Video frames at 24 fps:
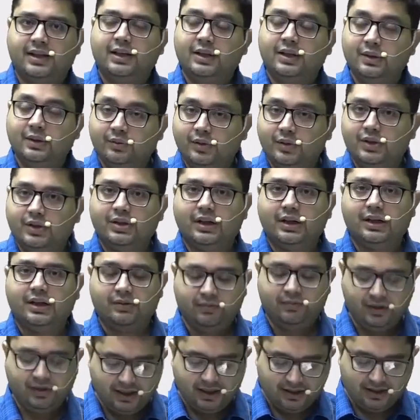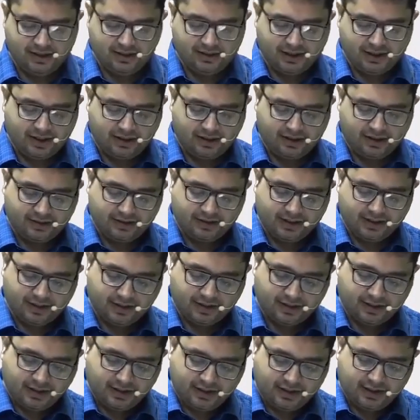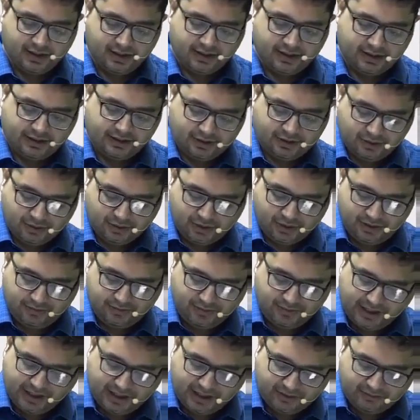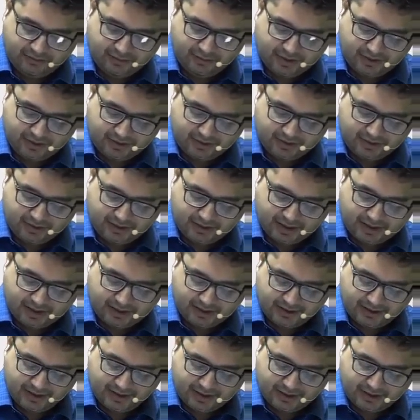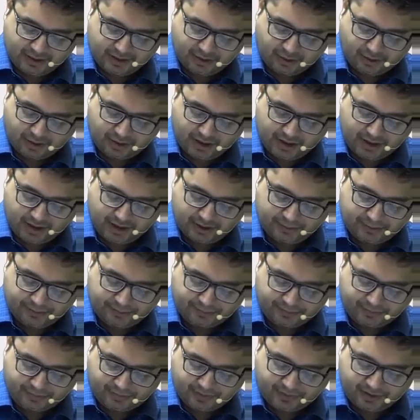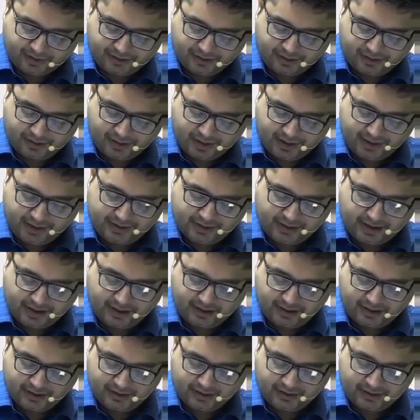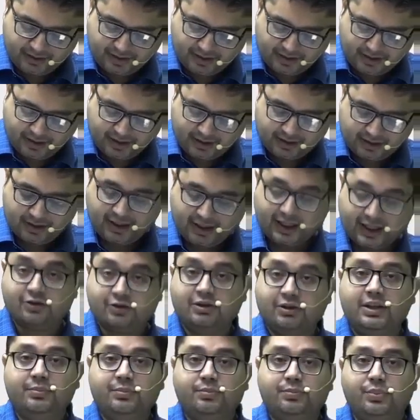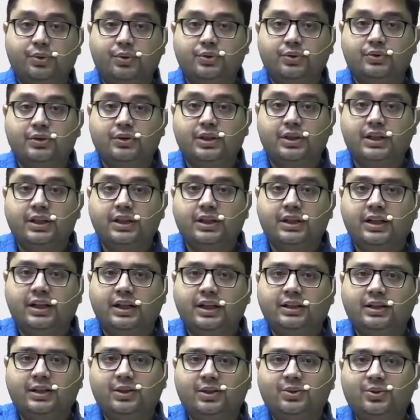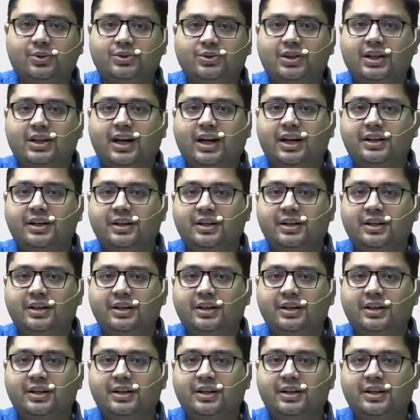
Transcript: which are where these arteries are. So if I give this arteries as dotted, these arteries are actually posterior intercostal artery